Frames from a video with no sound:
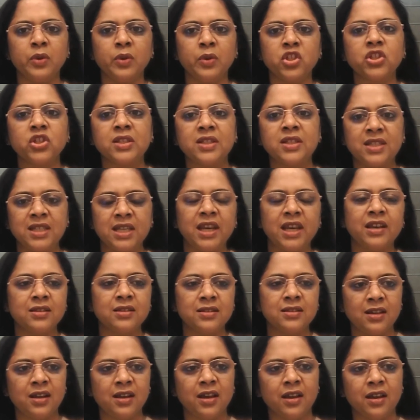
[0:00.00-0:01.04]
which is
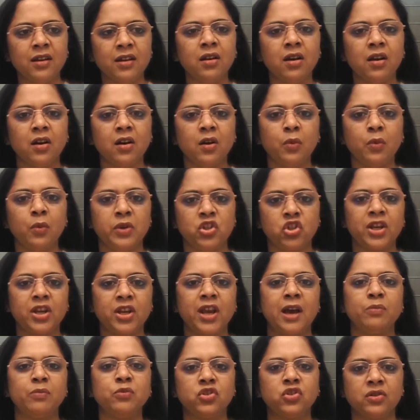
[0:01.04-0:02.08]
GSTN, which
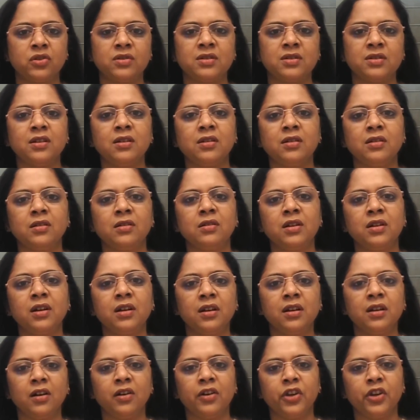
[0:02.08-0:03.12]
captures the
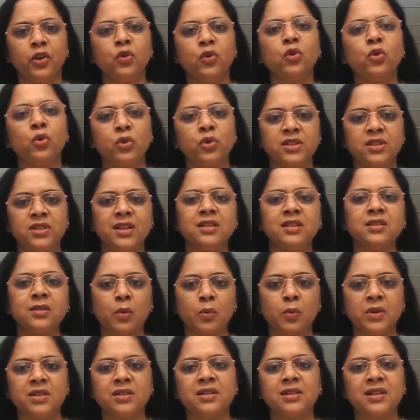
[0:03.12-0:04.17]
goods and
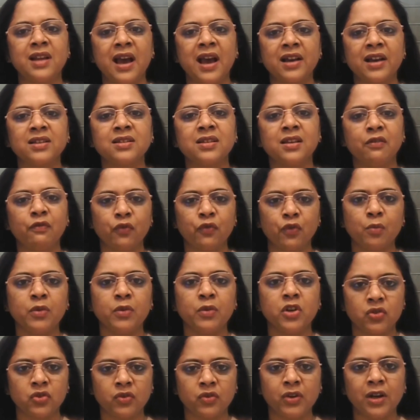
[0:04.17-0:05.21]
service tax
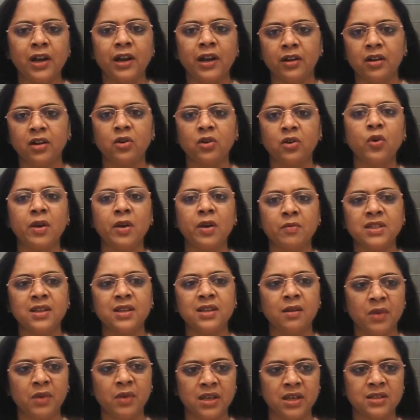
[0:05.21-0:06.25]
information related to
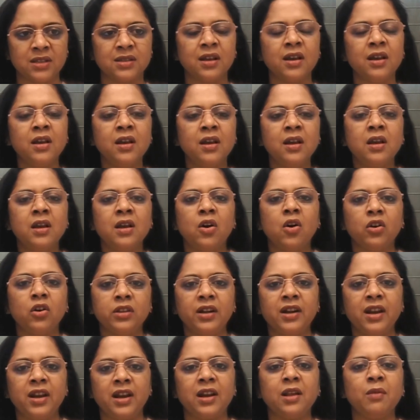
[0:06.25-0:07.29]
MSMEs
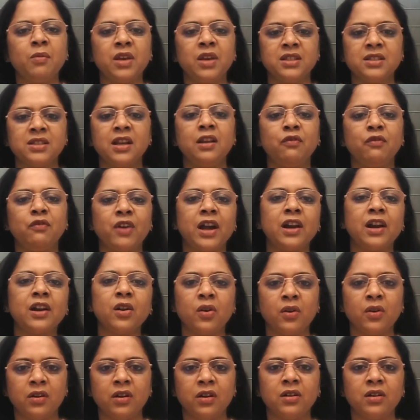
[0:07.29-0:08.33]
on the database. And in
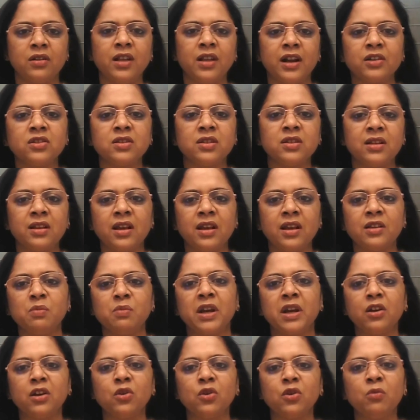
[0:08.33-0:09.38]
fact, that's
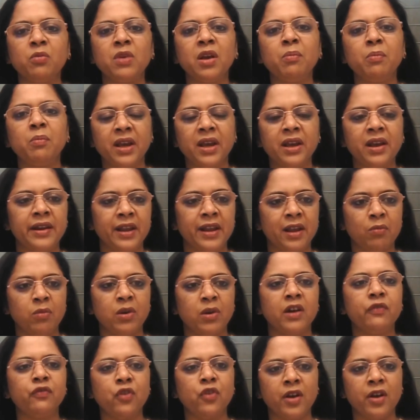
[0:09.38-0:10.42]
expected to be a big
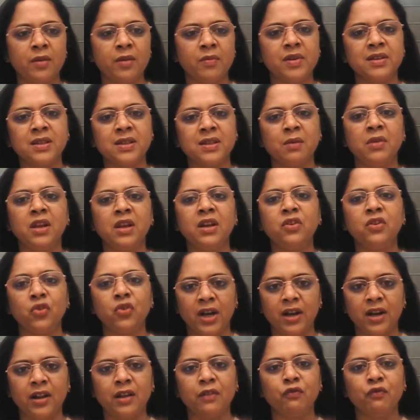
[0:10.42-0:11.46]
enabler for MSME
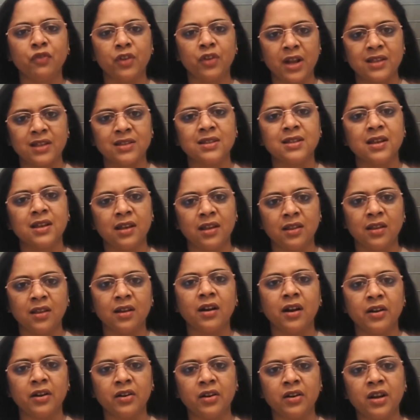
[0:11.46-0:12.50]
trade and financing in the
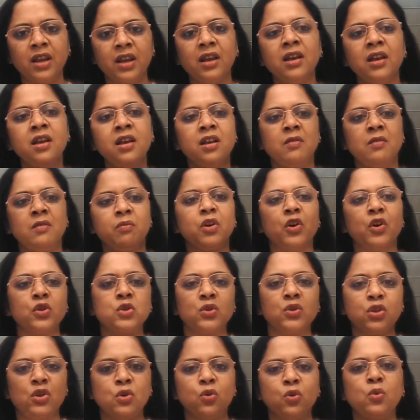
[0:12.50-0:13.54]
country,
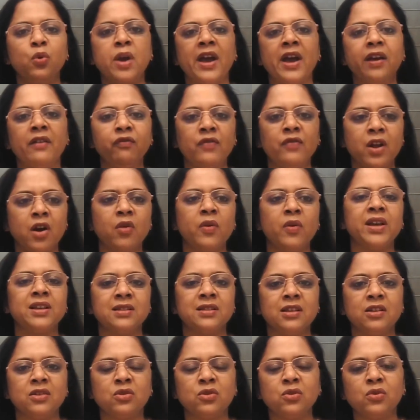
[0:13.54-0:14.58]
because you have now
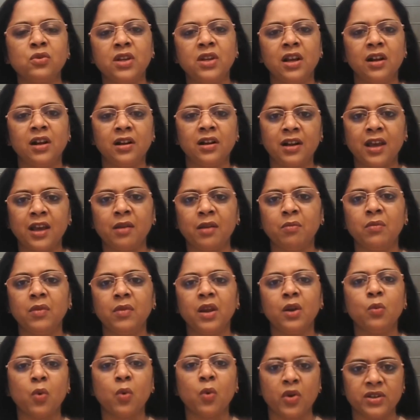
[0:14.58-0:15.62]
access to real-time
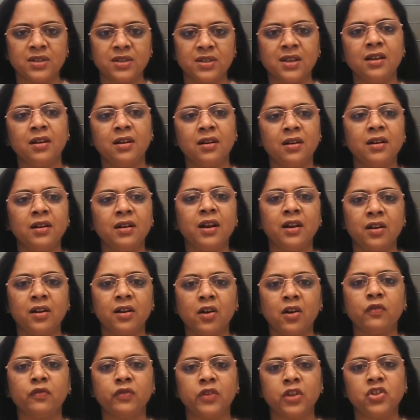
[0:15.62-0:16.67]
invoicing
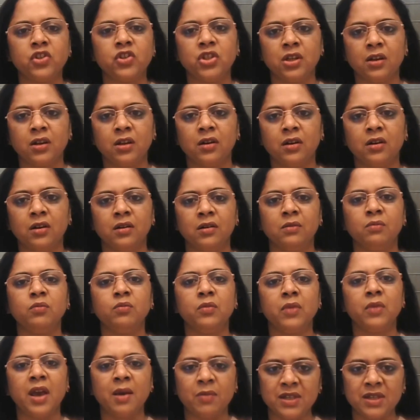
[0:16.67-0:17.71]
data of the
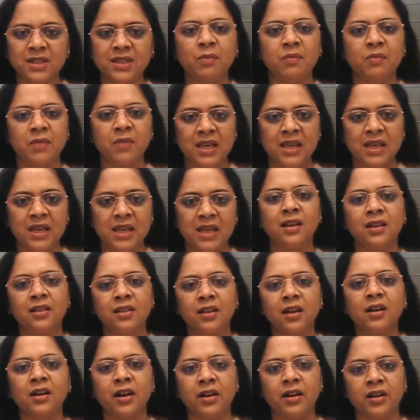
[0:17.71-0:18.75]
MSMEs
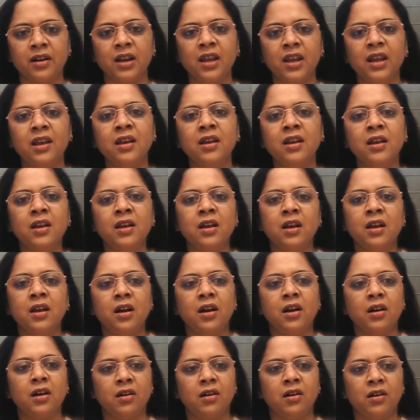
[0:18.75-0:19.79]
in the country.
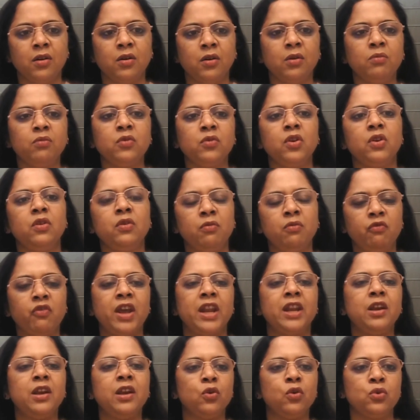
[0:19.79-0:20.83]

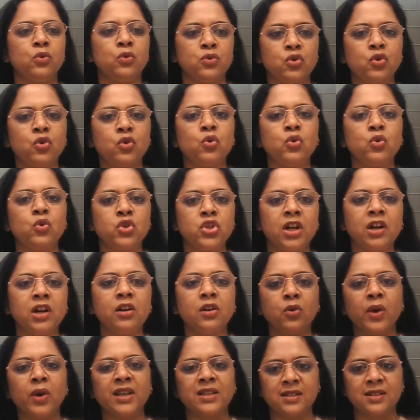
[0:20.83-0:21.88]
Very
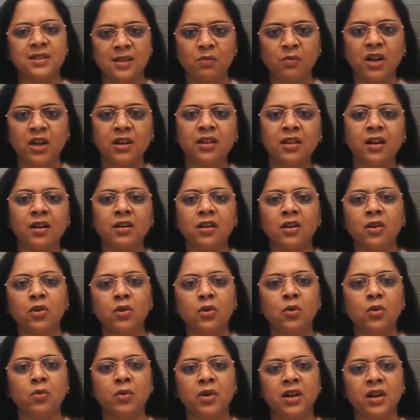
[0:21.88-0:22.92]
crucial to estimate their
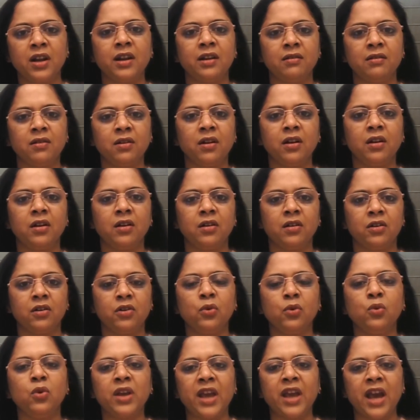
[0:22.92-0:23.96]
turnover
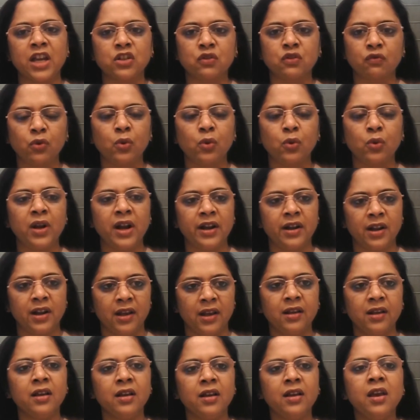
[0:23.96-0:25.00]
and do cash flow
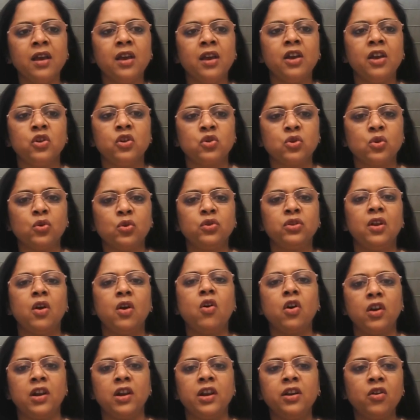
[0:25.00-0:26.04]
lending. So
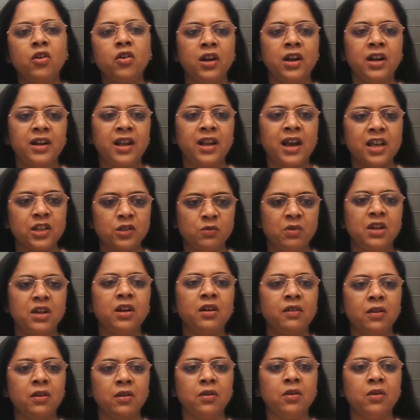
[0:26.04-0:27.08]
all in all, it has been
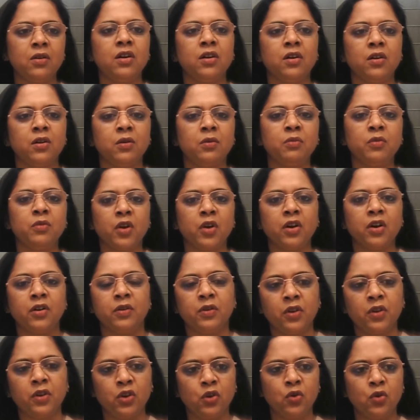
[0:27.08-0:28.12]

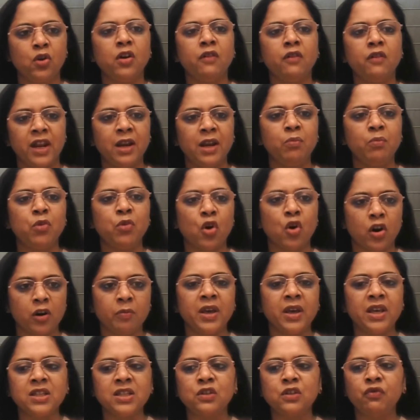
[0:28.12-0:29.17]
a very
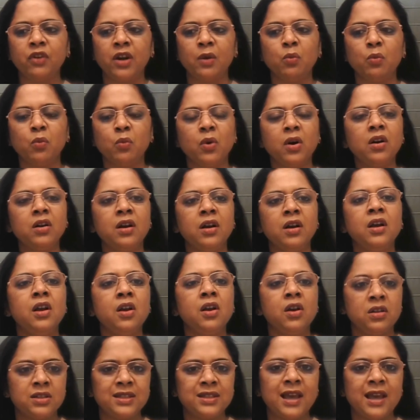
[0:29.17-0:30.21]
broad-based framework.
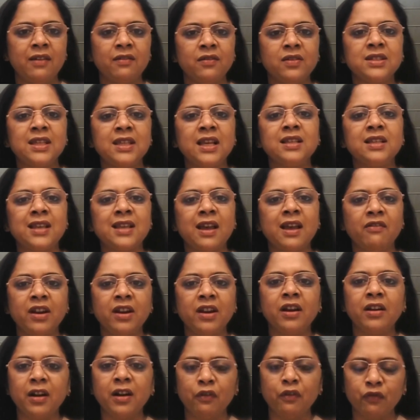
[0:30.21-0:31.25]

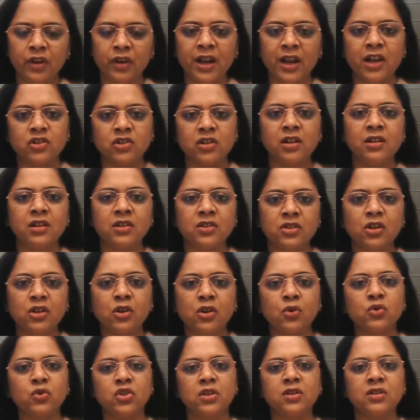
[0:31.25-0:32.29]
700 financial
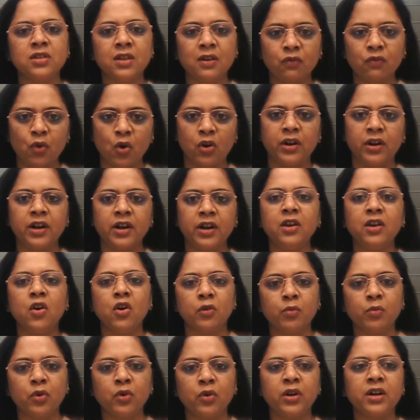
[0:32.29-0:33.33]
institutions have already
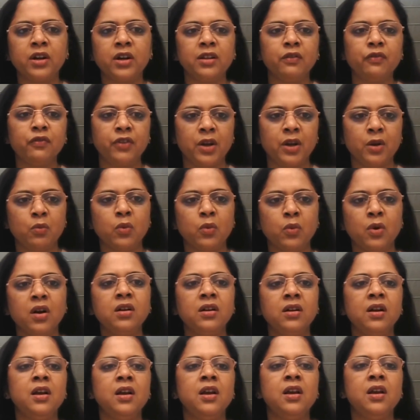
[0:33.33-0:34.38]
onboarded the
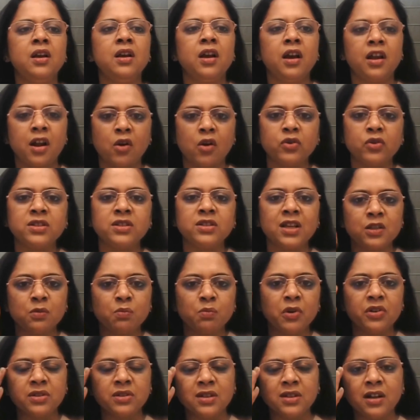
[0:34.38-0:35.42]
framework. Around
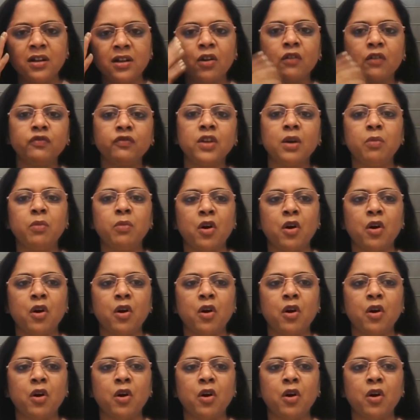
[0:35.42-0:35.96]
6% of the